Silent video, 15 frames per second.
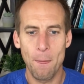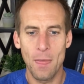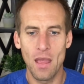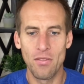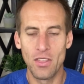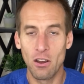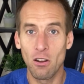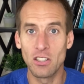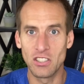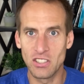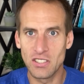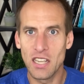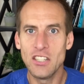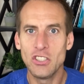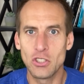they are
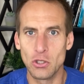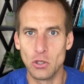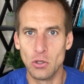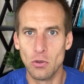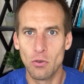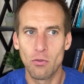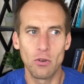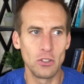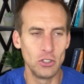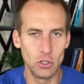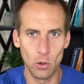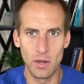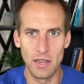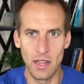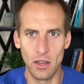essential for
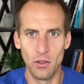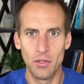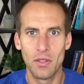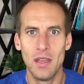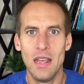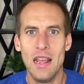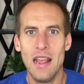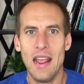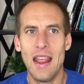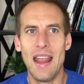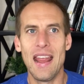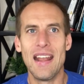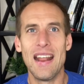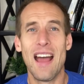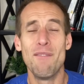joint health
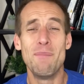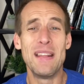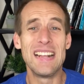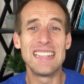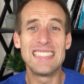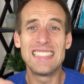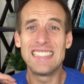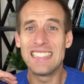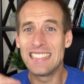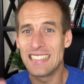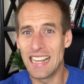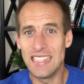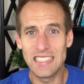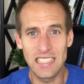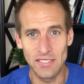and have been
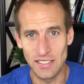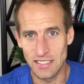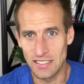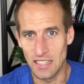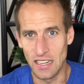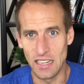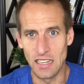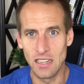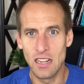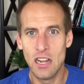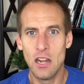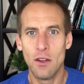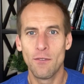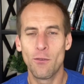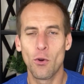extensively studied
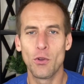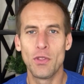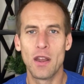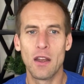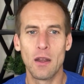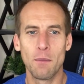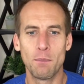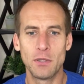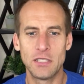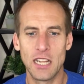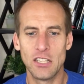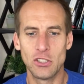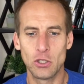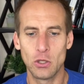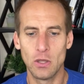for their
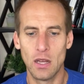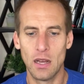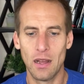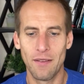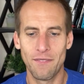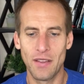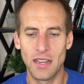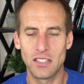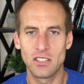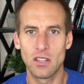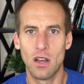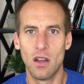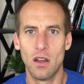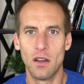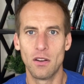potential effects
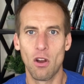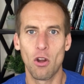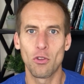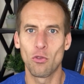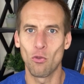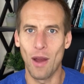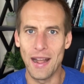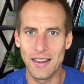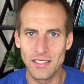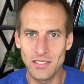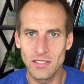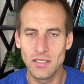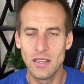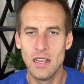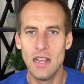on
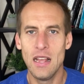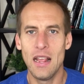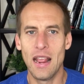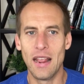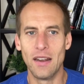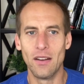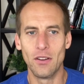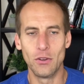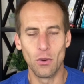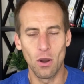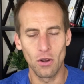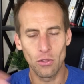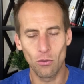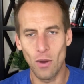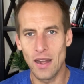arthritis. And
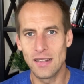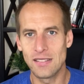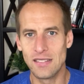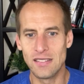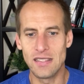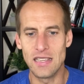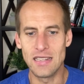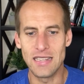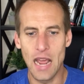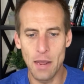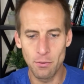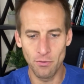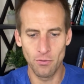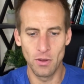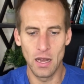arthritis is the type
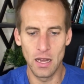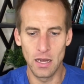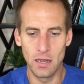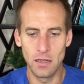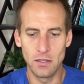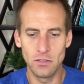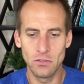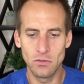of